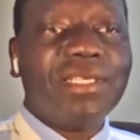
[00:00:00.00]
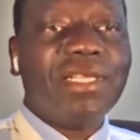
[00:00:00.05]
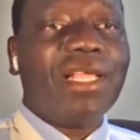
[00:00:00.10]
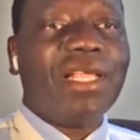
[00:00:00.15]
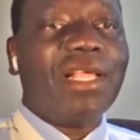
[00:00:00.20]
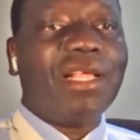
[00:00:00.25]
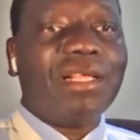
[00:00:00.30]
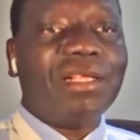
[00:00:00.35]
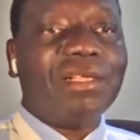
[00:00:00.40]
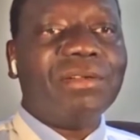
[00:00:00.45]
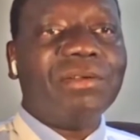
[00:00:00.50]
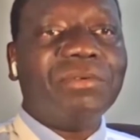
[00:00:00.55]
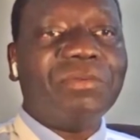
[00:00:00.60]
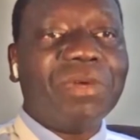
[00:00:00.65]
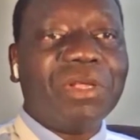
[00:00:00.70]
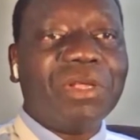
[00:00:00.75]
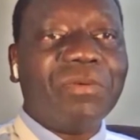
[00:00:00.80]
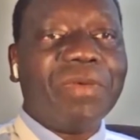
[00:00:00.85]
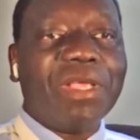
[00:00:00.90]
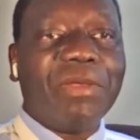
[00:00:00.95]

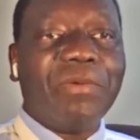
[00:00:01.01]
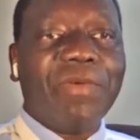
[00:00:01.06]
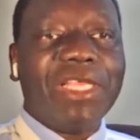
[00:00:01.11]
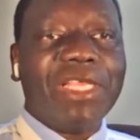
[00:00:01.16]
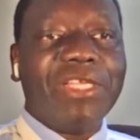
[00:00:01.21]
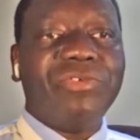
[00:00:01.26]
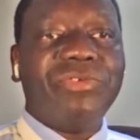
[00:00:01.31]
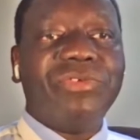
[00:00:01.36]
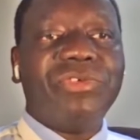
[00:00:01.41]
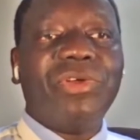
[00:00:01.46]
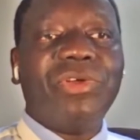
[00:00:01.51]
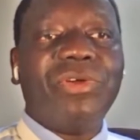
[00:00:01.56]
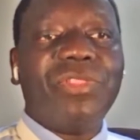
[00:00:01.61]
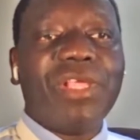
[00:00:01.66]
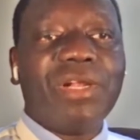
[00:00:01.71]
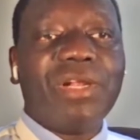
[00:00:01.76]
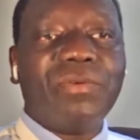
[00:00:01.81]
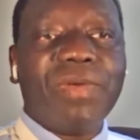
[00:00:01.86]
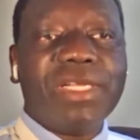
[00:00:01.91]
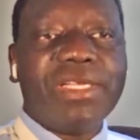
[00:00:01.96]
We do know
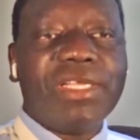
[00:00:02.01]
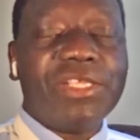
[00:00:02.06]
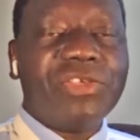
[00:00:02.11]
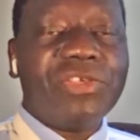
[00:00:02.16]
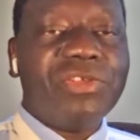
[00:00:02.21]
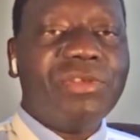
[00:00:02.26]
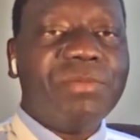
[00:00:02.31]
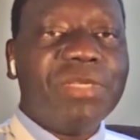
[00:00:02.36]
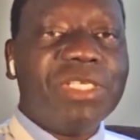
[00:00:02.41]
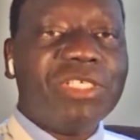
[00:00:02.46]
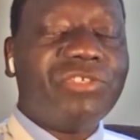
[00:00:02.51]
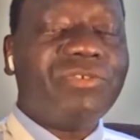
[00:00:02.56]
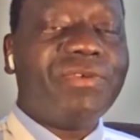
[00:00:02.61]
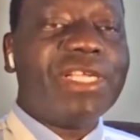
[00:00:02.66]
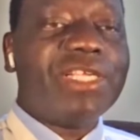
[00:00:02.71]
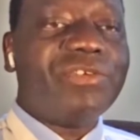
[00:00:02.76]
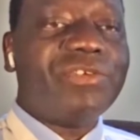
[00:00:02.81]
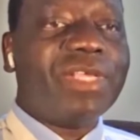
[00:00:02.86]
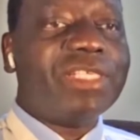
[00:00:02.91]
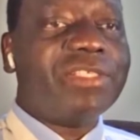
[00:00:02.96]
that when the UNIMIS
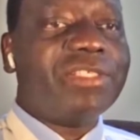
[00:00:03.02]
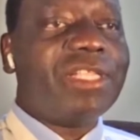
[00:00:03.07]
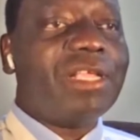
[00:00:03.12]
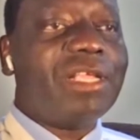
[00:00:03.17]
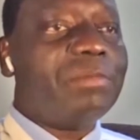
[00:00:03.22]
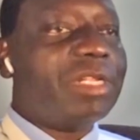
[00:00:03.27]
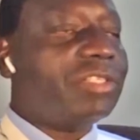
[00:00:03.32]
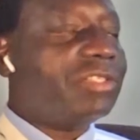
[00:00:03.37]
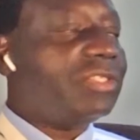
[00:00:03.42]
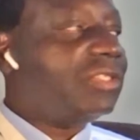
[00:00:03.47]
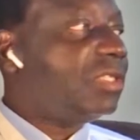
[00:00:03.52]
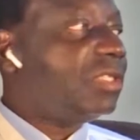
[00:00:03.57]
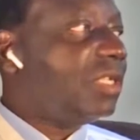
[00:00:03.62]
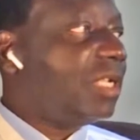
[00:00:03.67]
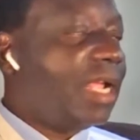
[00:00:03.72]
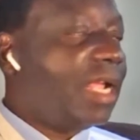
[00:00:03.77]
tried to establish